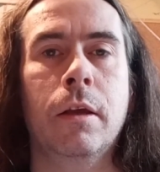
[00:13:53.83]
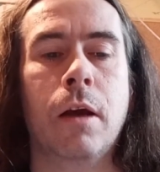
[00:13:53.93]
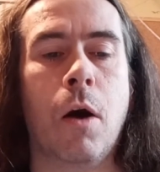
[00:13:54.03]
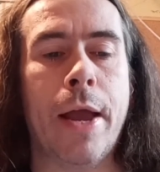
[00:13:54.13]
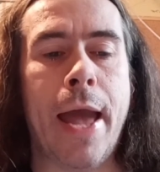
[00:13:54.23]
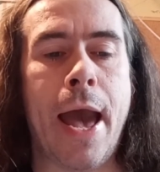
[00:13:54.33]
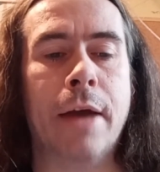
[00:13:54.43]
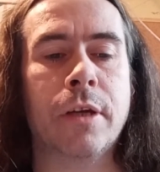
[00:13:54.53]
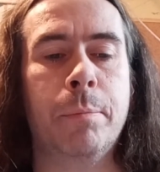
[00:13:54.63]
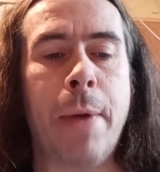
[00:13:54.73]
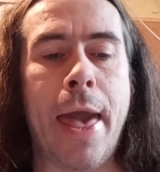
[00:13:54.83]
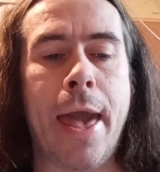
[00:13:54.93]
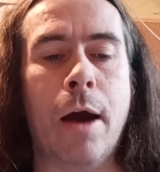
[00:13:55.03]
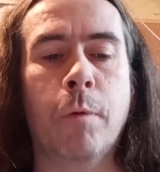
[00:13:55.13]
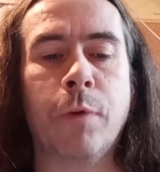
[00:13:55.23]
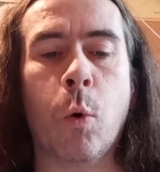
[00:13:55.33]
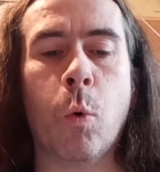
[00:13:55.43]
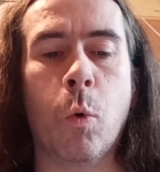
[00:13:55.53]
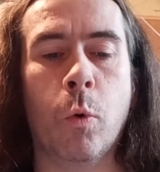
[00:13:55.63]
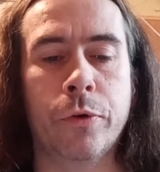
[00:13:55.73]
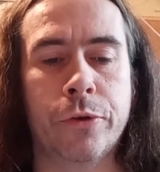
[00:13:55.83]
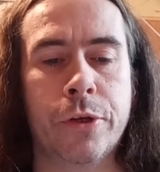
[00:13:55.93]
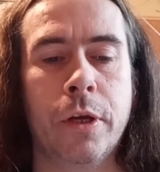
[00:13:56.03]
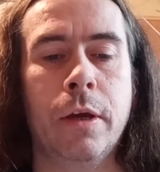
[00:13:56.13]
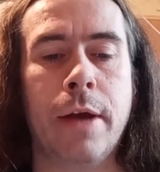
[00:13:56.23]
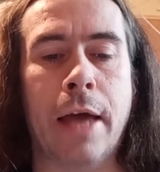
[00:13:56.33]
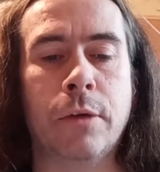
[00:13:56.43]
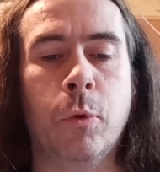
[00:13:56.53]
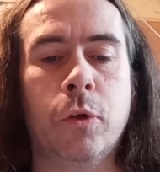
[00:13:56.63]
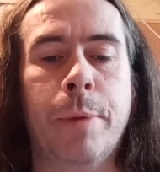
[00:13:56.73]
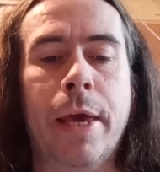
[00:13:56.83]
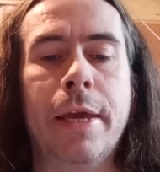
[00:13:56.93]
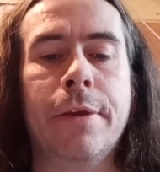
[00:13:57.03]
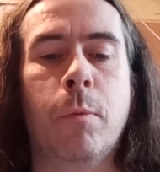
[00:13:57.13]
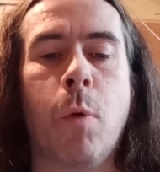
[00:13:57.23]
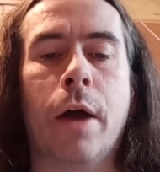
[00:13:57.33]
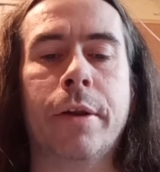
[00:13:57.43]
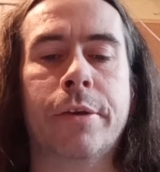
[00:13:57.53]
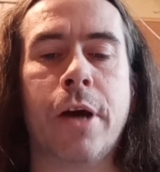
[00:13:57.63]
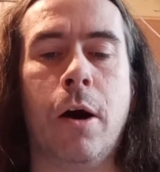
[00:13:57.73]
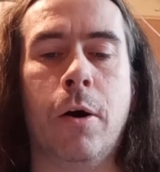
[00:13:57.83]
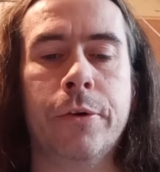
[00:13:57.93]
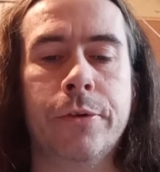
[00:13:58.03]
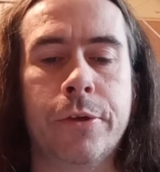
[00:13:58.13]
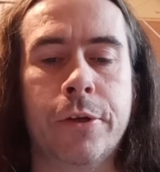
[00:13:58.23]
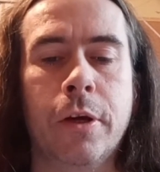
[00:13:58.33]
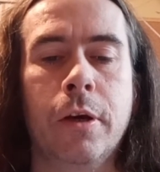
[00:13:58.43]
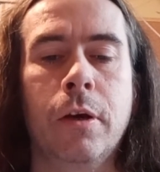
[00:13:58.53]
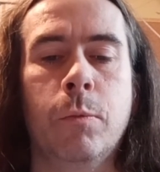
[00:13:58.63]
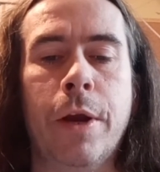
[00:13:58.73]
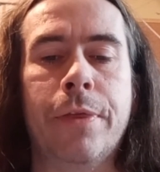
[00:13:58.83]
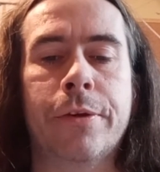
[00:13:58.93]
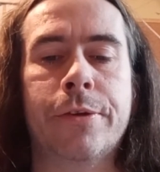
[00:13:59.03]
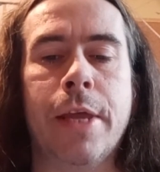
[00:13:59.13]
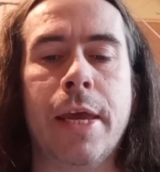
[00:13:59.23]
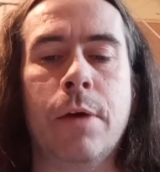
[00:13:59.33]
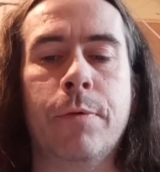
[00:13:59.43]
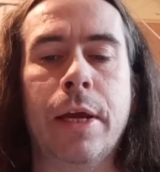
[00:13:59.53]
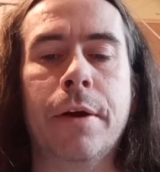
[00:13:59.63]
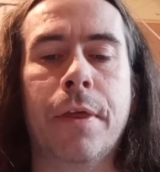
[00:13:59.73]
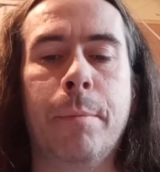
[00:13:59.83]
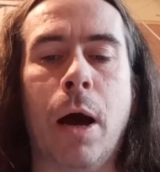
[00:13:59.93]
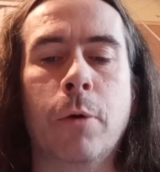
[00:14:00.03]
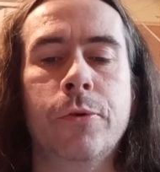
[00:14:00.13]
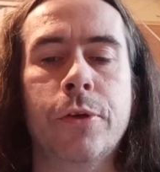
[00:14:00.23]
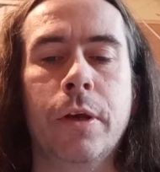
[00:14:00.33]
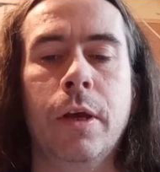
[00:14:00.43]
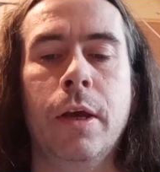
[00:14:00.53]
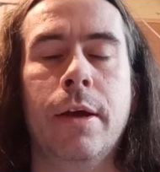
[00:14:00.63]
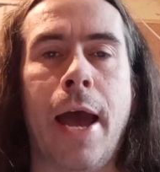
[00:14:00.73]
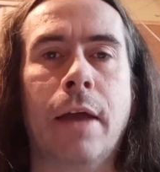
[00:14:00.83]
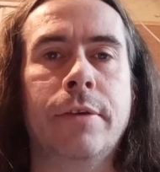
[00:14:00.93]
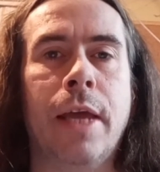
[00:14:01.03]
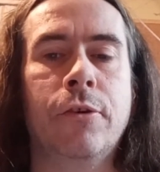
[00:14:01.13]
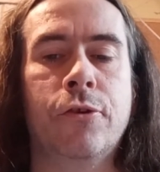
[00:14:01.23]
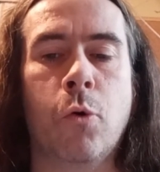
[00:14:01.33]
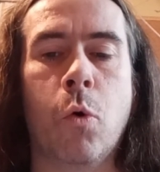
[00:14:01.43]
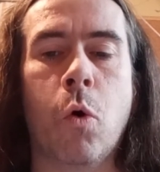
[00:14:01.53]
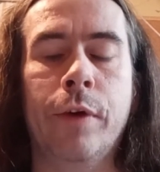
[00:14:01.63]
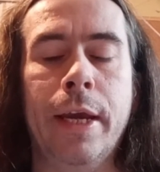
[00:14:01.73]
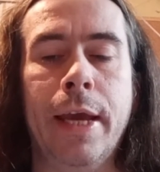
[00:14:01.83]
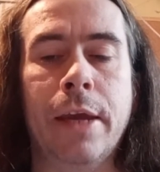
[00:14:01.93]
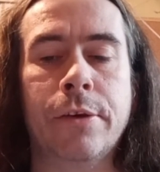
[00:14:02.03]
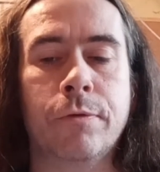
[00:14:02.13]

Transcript: I had a pair of oars, and would be the one tasked with steering the boat and ensuring it